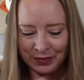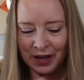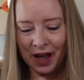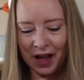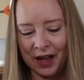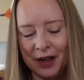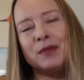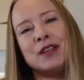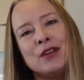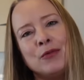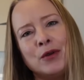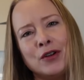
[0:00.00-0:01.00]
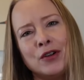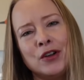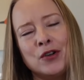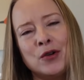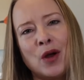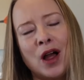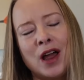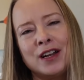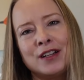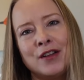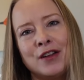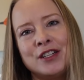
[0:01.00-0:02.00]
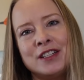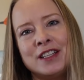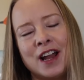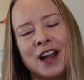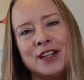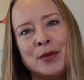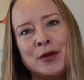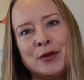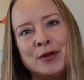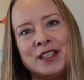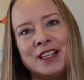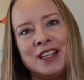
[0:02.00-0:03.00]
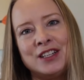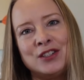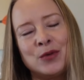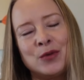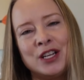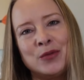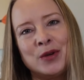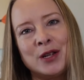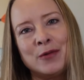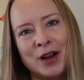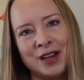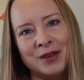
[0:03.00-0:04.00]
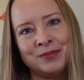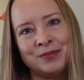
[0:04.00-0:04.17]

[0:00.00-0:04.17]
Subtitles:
What are your new product launches at IWCE 2021?